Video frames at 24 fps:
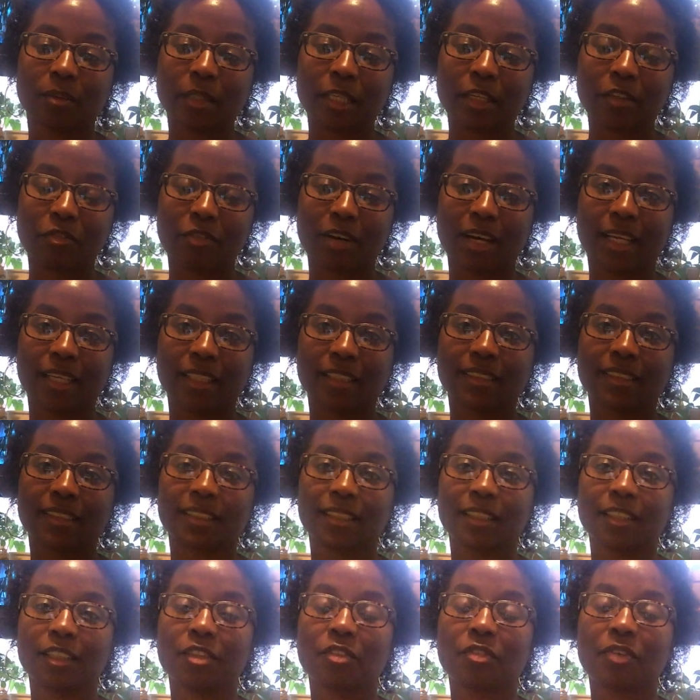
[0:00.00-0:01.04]
advice
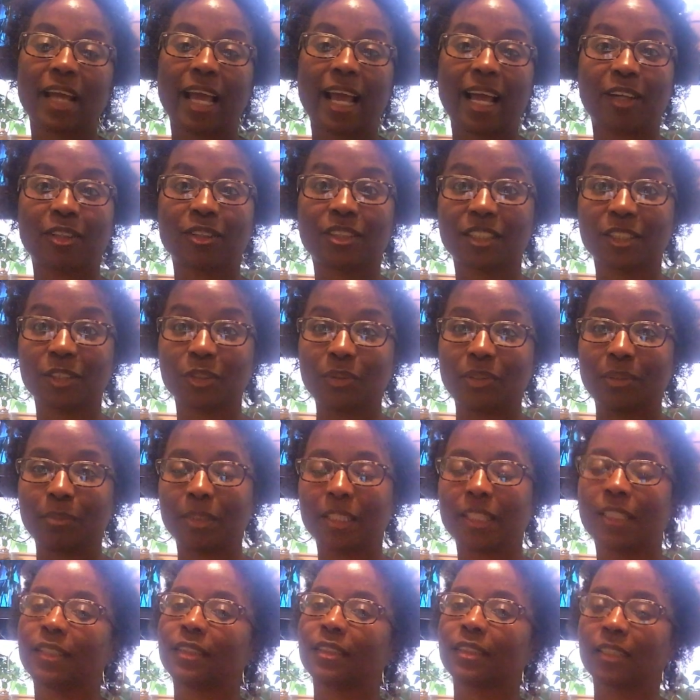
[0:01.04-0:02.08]
of how to do it,
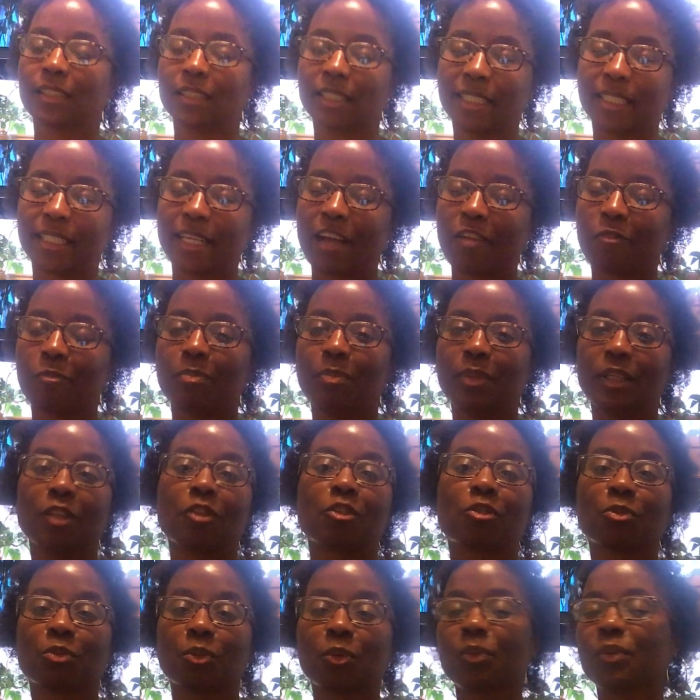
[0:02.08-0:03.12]
because again, I've
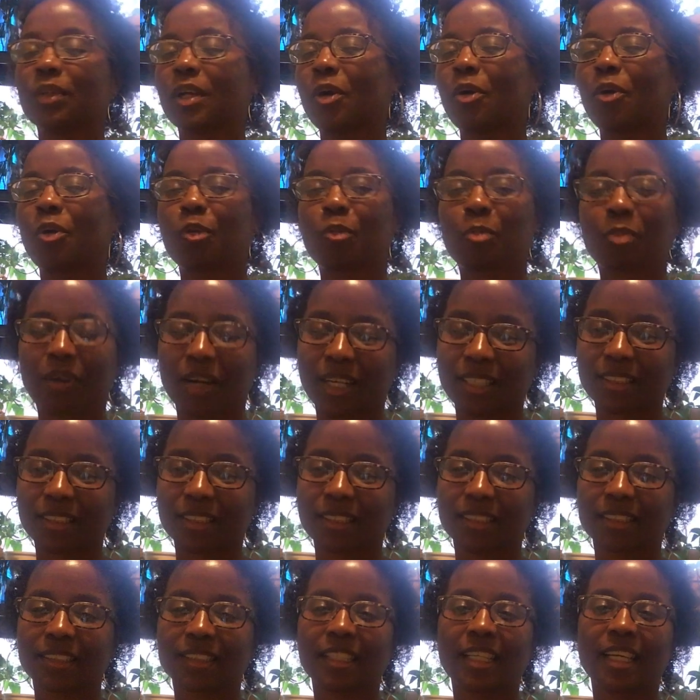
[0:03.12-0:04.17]
been through the whole
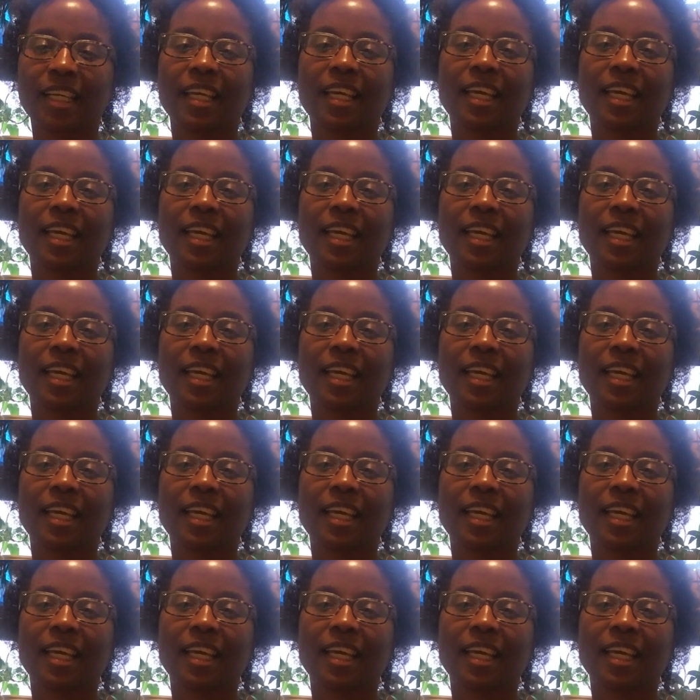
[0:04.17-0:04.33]
process